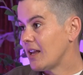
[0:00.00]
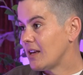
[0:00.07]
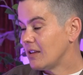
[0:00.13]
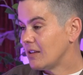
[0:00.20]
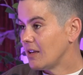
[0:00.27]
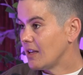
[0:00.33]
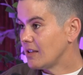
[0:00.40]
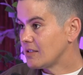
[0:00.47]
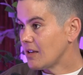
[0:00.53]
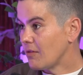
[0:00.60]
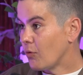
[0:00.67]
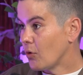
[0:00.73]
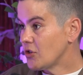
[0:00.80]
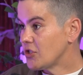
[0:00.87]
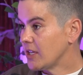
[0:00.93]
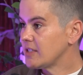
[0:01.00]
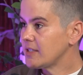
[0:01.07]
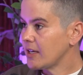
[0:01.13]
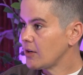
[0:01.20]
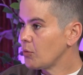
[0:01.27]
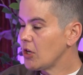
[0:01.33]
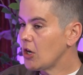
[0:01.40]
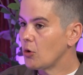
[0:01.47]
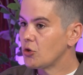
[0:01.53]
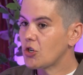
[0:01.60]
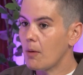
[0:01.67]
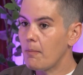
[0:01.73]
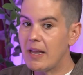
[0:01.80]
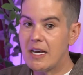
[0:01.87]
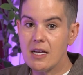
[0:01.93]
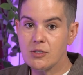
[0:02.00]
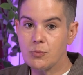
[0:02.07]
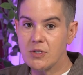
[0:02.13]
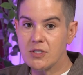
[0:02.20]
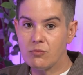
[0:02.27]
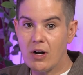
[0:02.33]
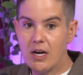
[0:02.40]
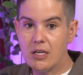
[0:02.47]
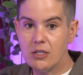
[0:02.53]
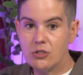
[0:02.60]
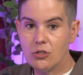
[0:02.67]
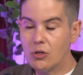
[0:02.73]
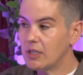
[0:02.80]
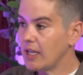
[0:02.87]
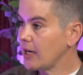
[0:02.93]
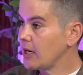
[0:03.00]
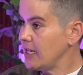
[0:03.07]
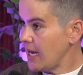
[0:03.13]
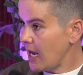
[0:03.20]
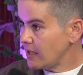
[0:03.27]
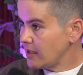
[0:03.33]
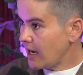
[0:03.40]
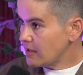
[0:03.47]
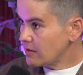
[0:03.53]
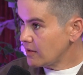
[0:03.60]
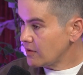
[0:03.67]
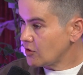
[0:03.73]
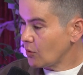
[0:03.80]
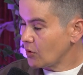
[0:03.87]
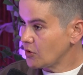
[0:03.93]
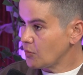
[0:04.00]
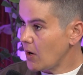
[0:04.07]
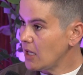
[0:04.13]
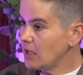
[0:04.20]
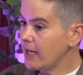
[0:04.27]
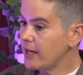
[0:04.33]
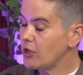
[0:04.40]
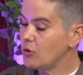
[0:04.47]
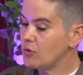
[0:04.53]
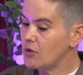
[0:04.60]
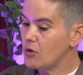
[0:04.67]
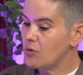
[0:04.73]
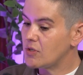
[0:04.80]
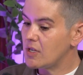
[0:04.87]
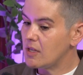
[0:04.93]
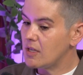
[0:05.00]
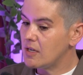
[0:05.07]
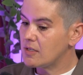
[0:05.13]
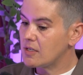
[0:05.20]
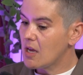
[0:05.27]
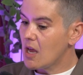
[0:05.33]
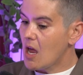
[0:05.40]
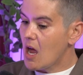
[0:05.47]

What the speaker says: and it's unfortunate. It's like Shawn Mendes wasn't ready to, he had to cancel his tour as well. Like you see these